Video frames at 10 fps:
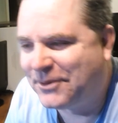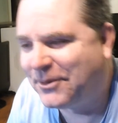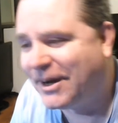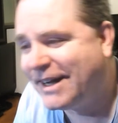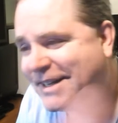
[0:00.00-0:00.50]

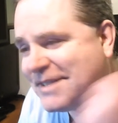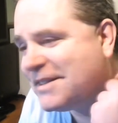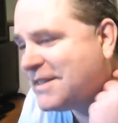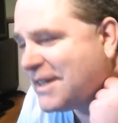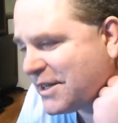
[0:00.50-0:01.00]
why is the
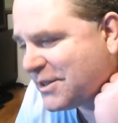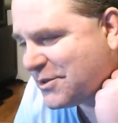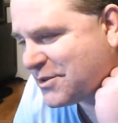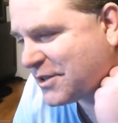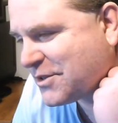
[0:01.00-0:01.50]
Deseret
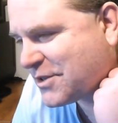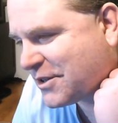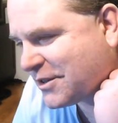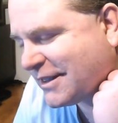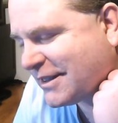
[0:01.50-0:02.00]
News concerned?